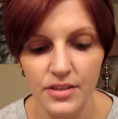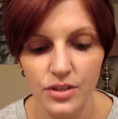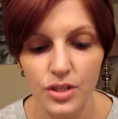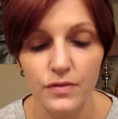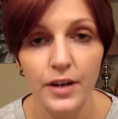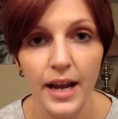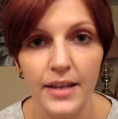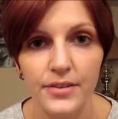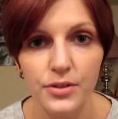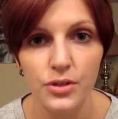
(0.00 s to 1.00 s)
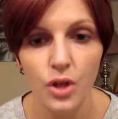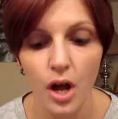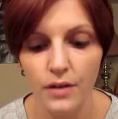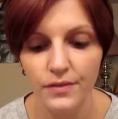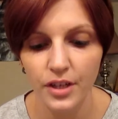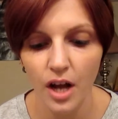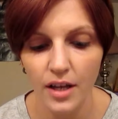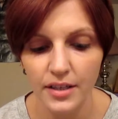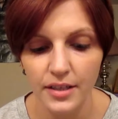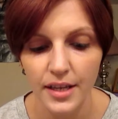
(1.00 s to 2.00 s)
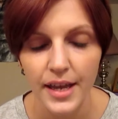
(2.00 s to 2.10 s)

search for answers long forgotten.